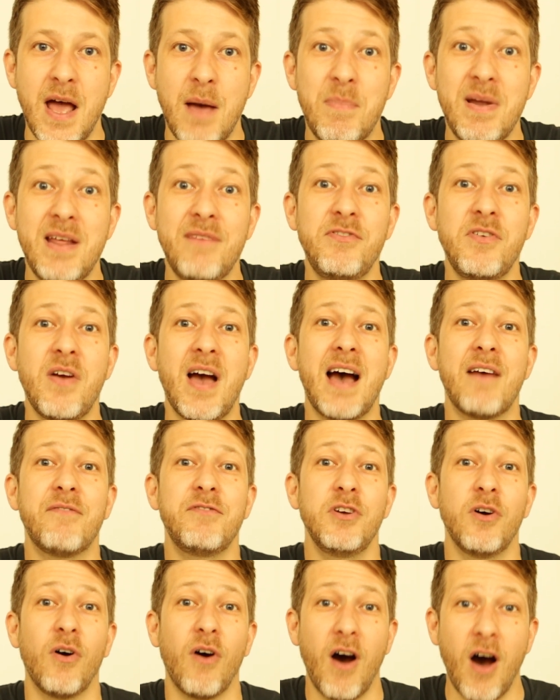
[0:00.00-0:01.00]
But if you have
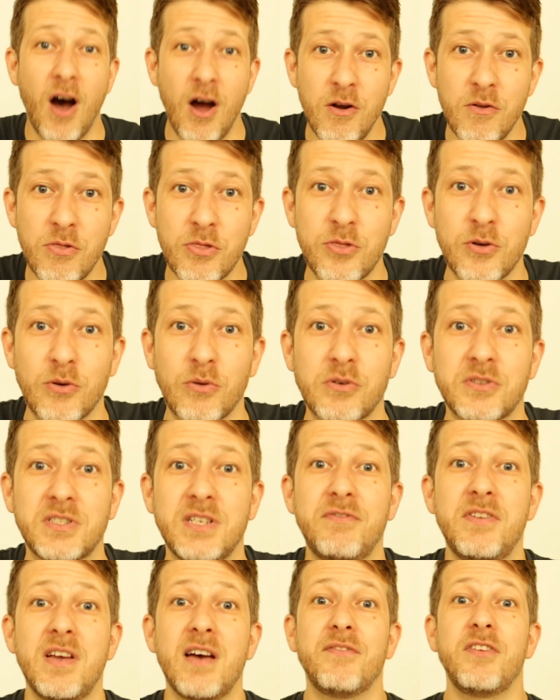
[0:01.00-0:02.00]
your own thoughts,
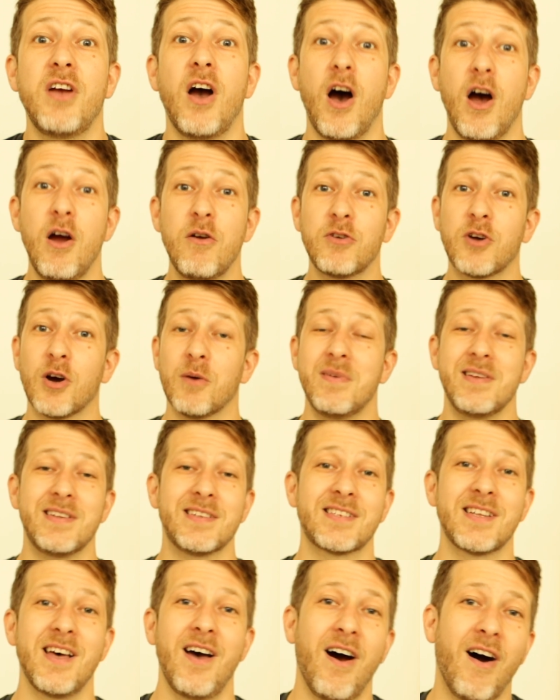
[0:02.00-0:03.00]
if you have your own
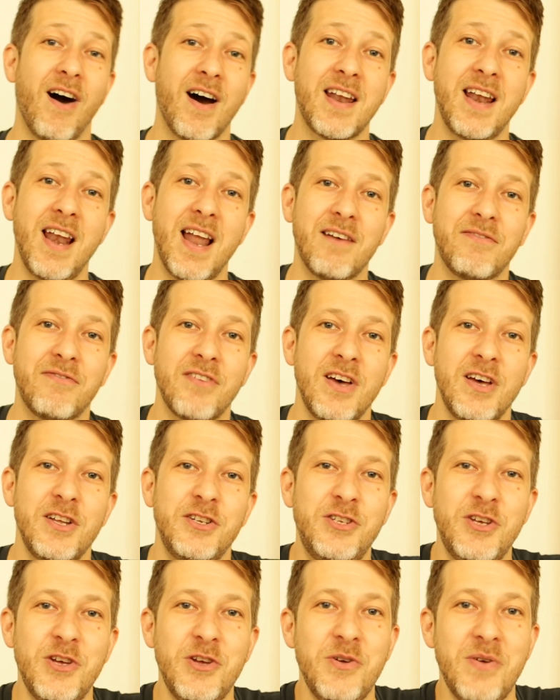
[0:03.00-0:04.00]
comments, I'd love
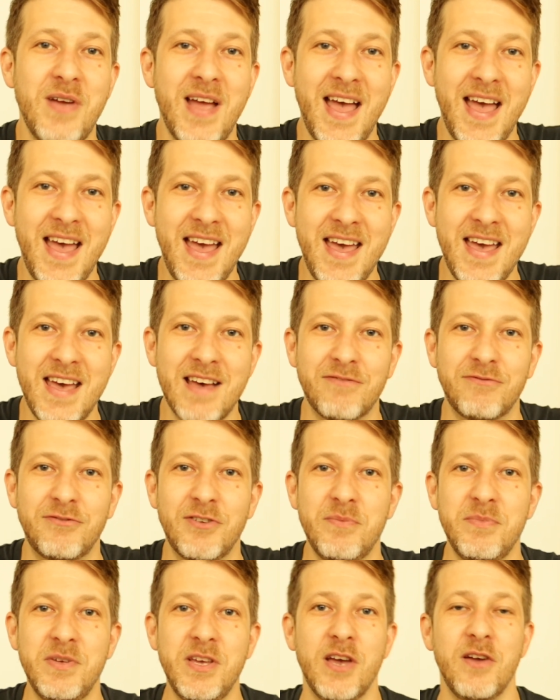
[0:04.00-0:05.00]
to hear
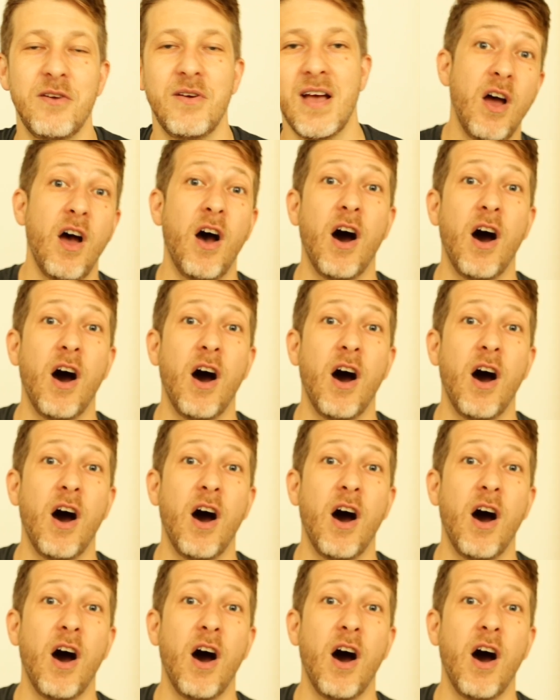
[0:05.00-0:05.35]
from you.